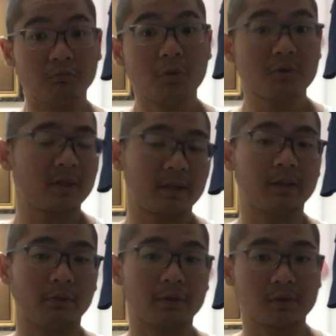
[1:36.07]
most likely
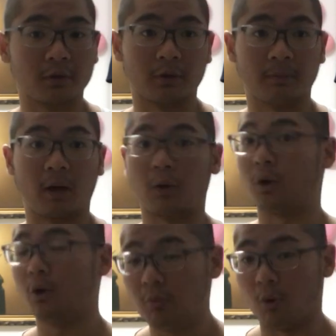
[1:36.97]
going to learn about
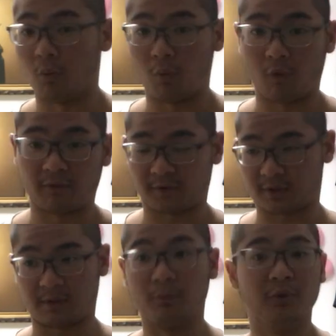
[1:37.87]
global war
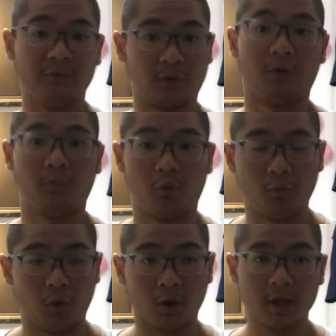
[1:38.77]
first, the move to global
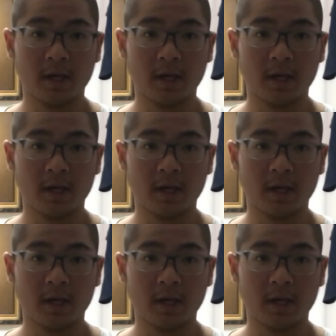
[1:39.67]
war.